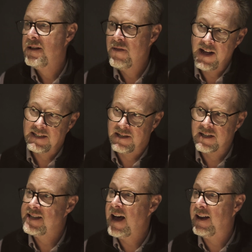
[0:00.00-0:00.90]
That's the
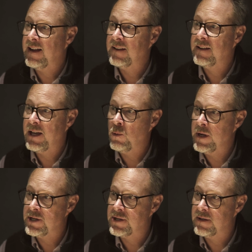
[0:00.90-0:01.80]
setting in
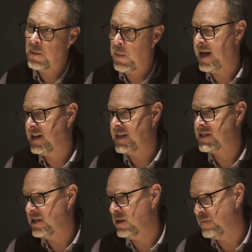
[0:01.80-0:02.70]
which the
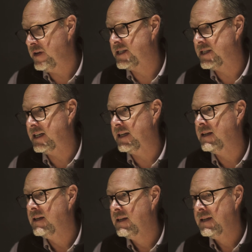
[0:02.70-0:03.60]
paintings in the Uffizi,
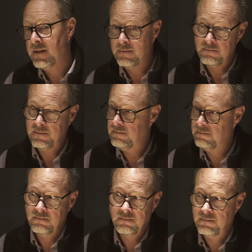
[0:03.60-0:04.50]

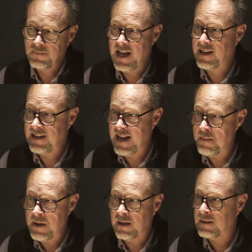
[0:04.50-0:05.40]
the
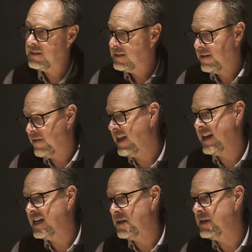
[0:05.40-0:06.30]
Accademia, they
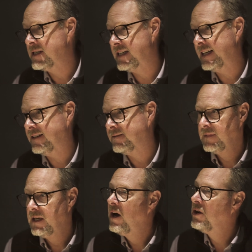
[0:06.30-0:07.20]
need to be seen.
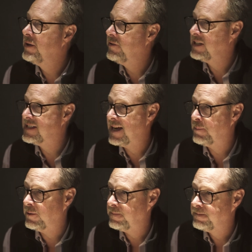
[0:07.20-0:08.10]
I'll give an
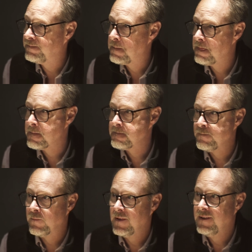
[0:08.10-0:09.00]
example.
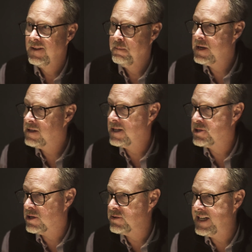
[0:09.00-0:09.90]

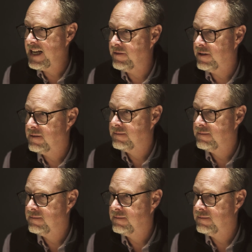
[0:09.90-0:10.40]
Michelangelo's David.